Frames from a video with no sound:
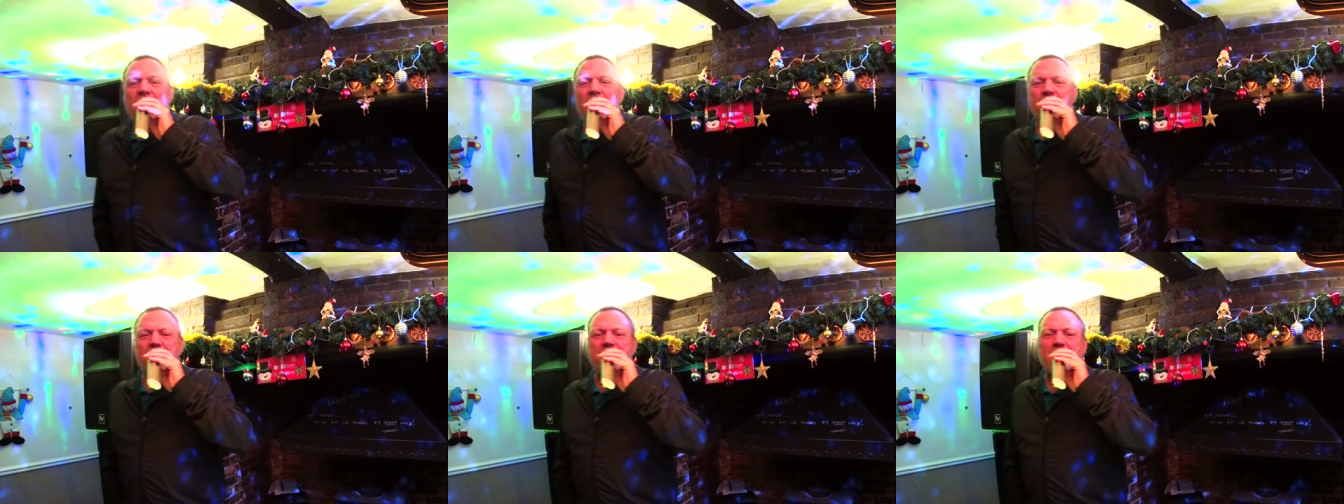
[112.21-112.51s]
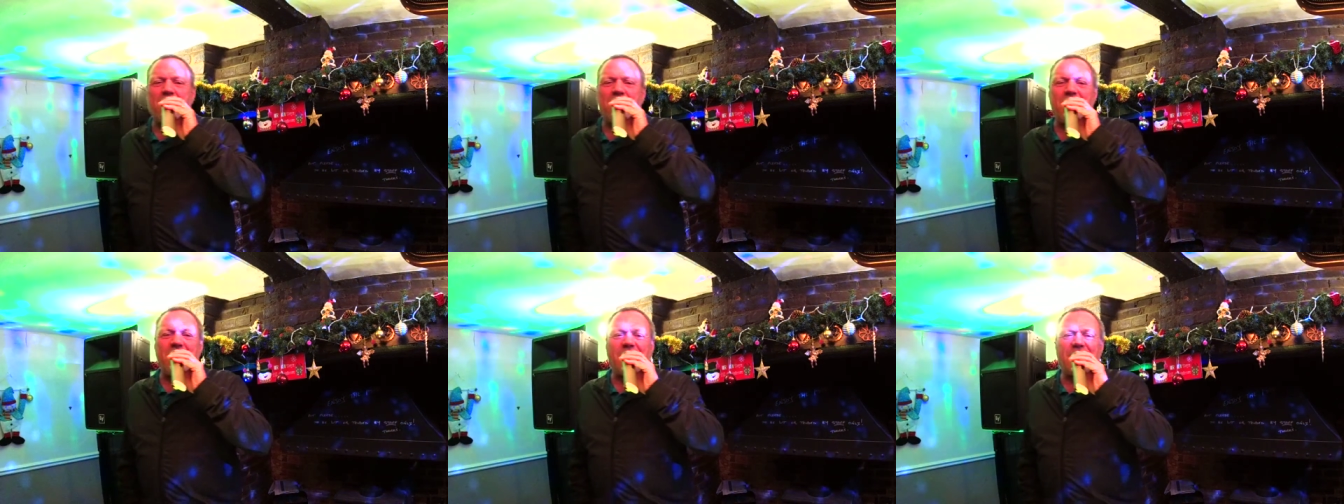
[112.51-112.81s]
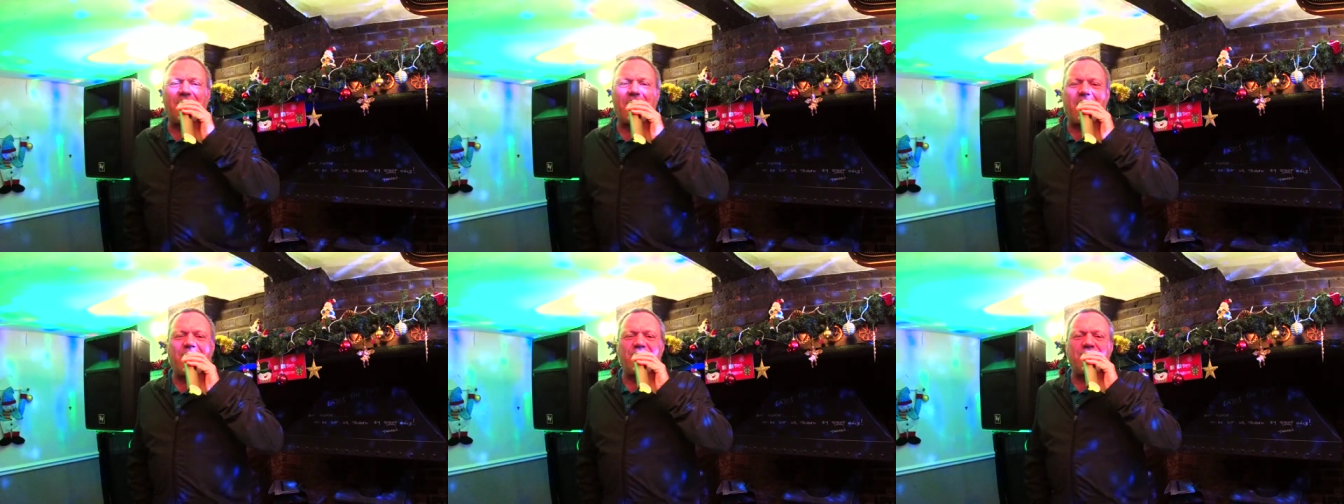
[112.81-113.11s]
I'll
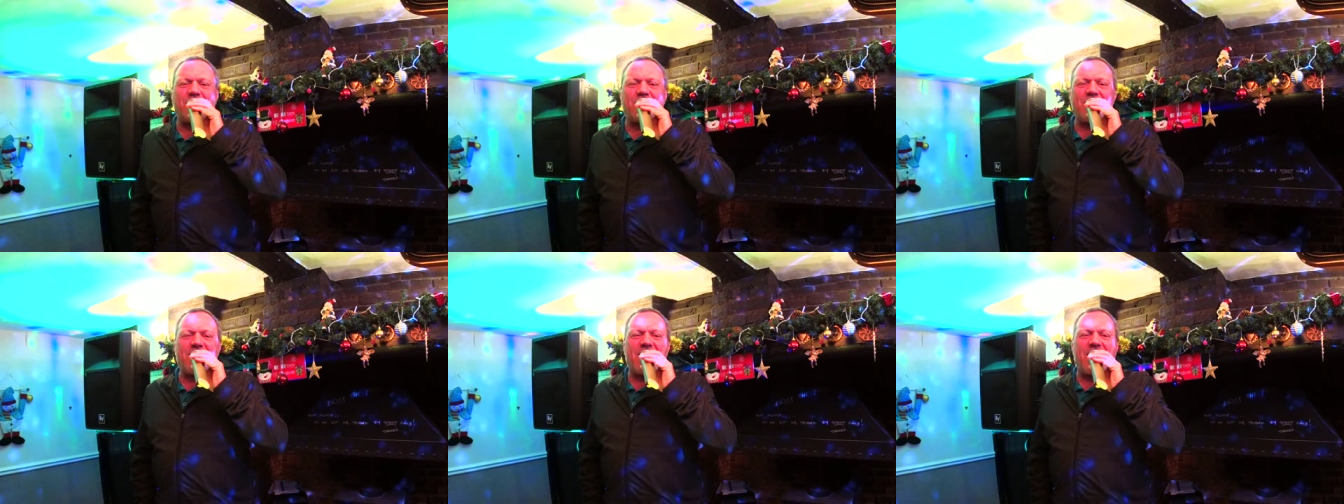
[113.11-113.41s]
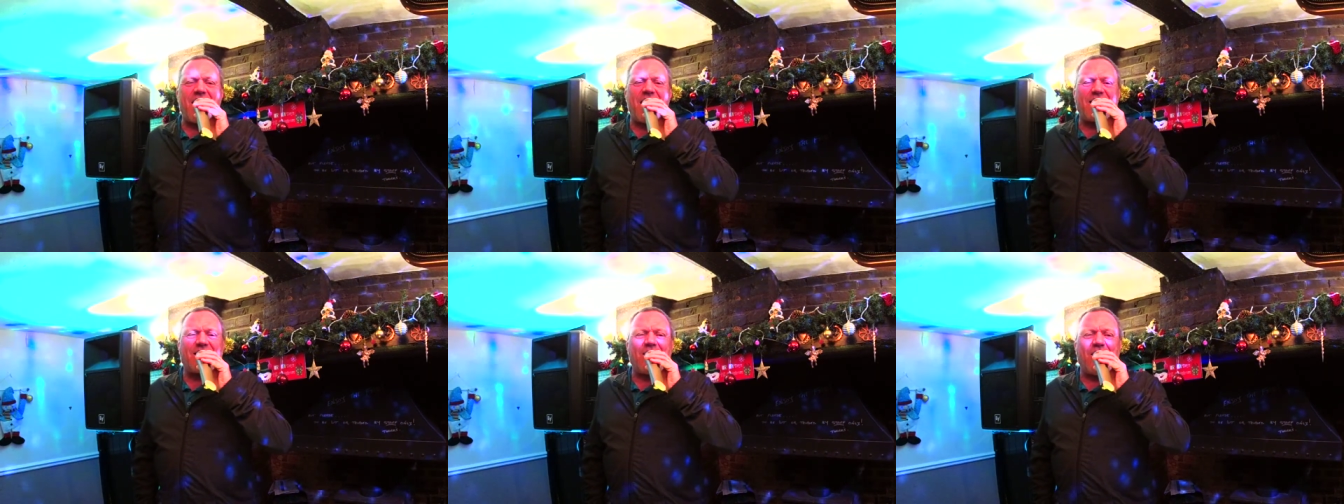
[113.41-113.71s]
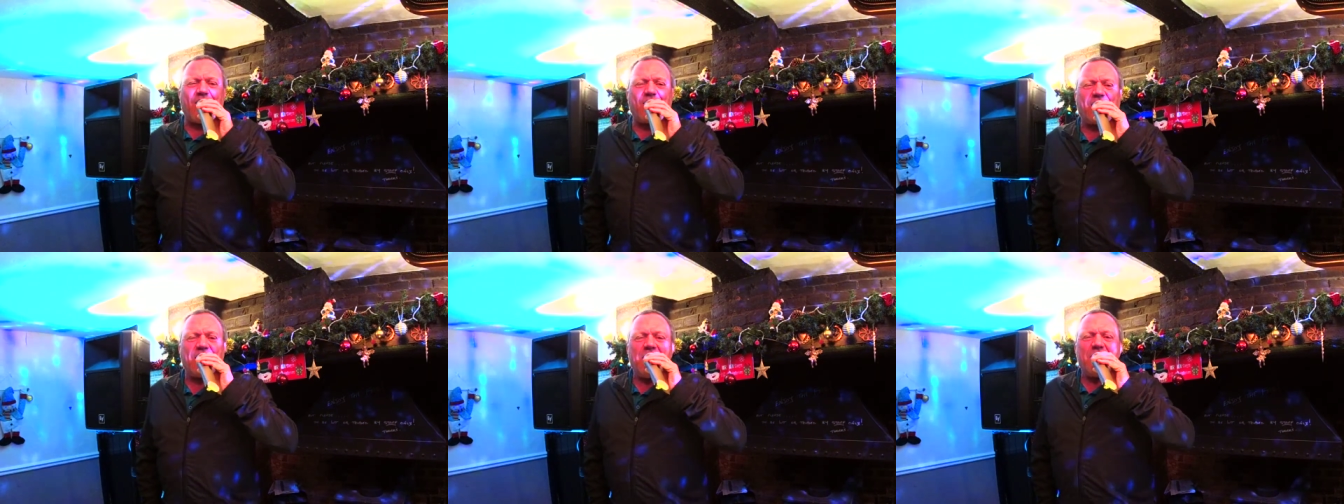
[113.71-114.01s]
probably get you in a
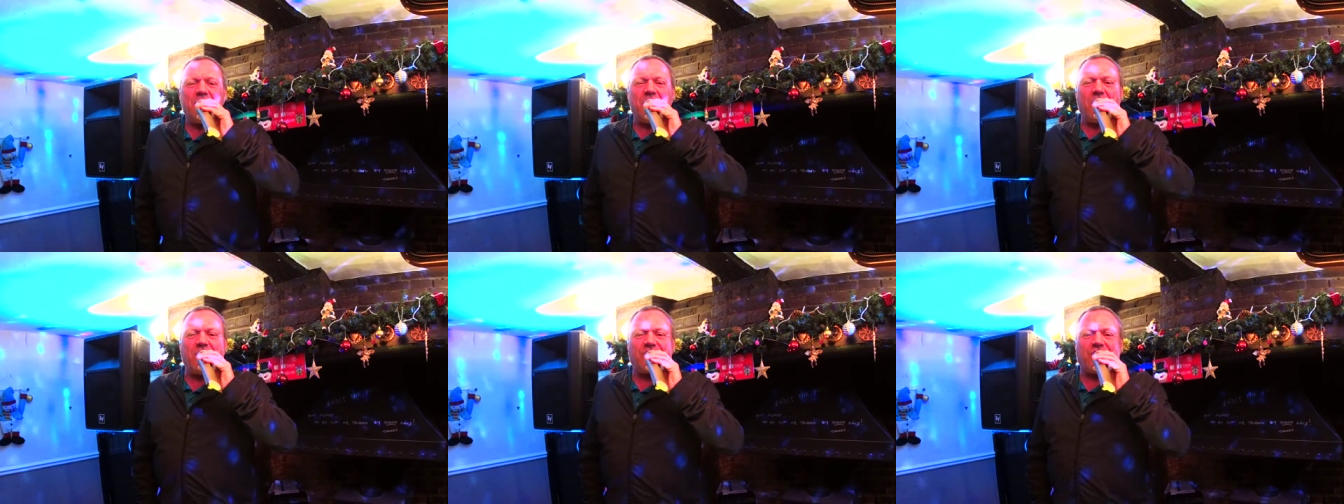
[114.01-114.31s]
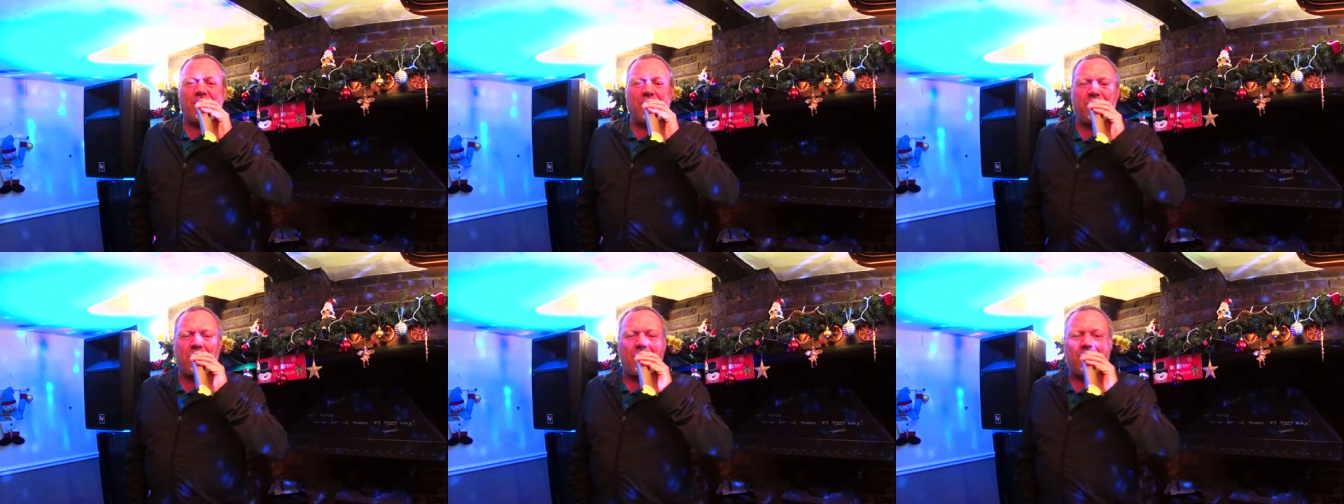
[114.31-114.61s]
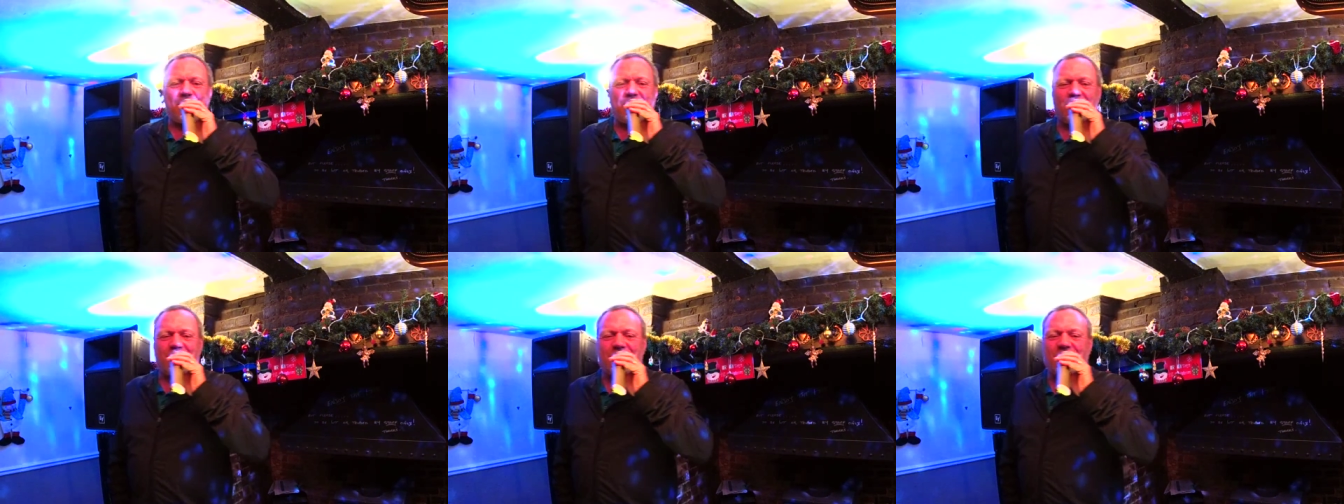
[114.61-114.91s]
headlock, might you
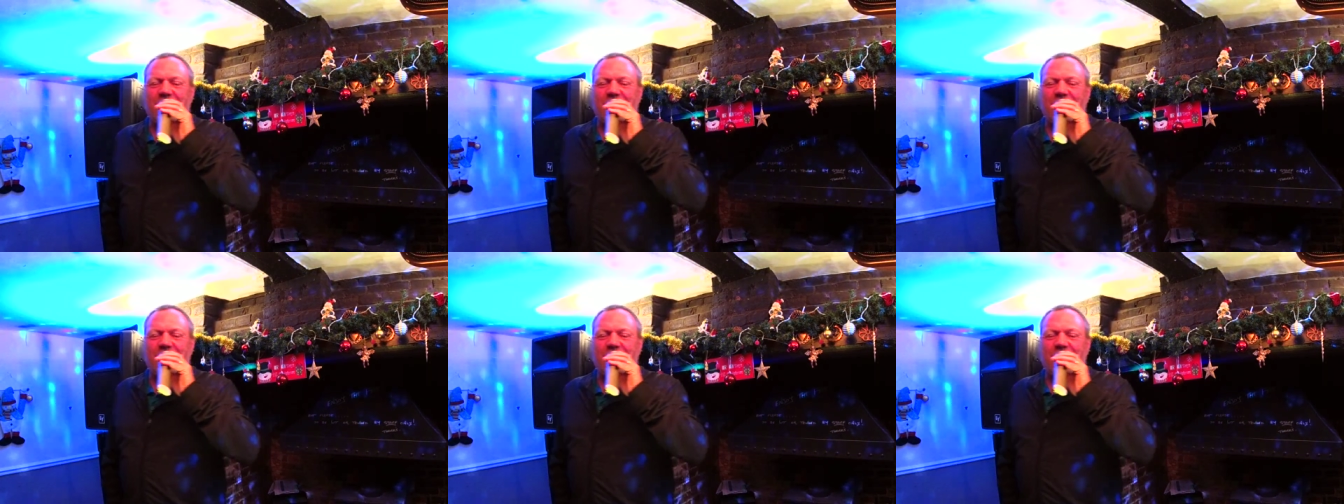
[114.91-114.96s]
probably